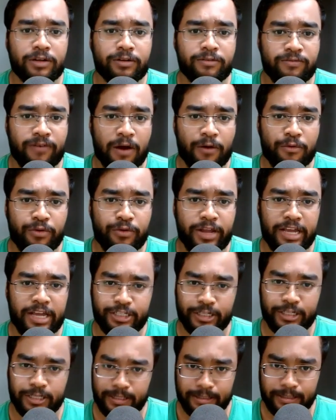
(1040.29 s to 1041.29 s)

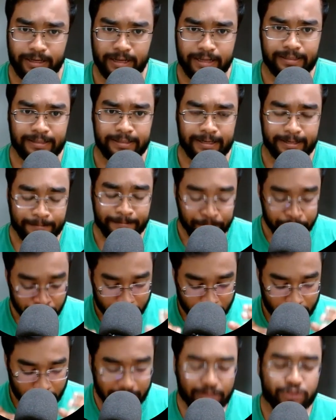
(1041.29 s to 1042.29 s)
foundation, isn't it?
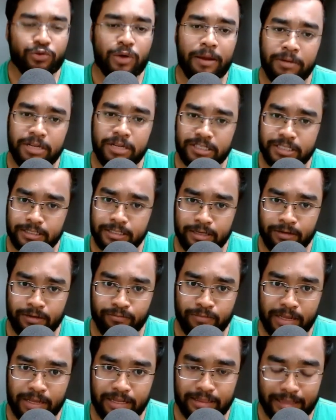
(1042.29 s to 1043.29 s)
That's why I'm discussing
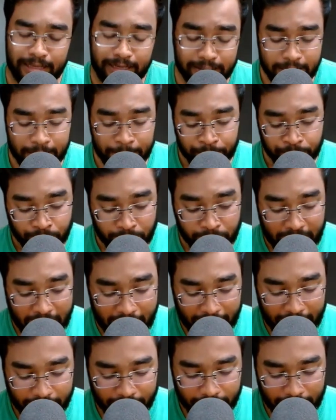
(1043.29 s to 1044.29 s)
many things.
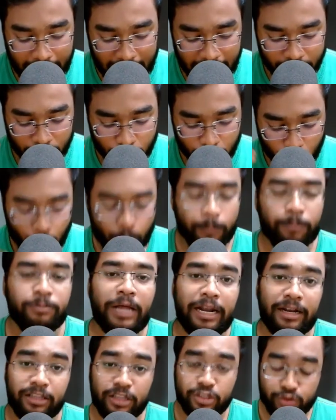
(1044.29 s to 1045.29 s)
And I hope
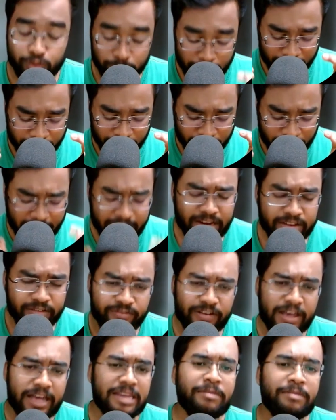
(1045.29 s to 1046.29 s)
that this will be very,
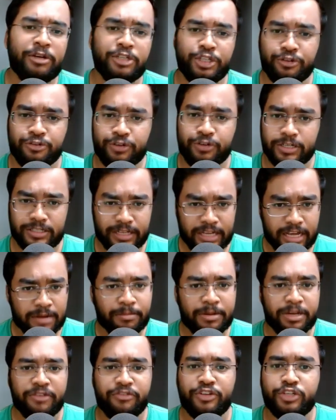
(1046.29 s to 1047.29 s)
very much interesting and
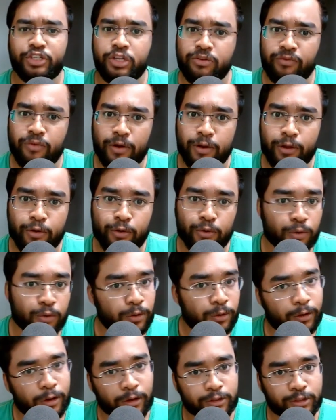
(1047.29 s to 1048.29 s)
beneficial for your
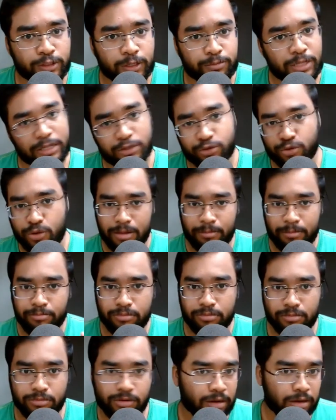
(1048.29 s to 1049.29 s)
whole concept. That's why
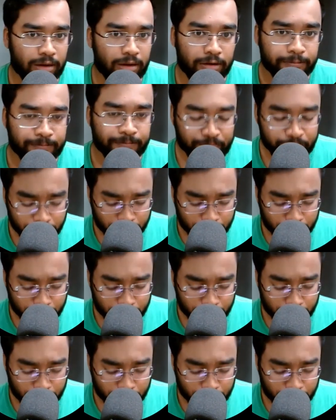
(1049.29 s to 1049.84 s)
I'm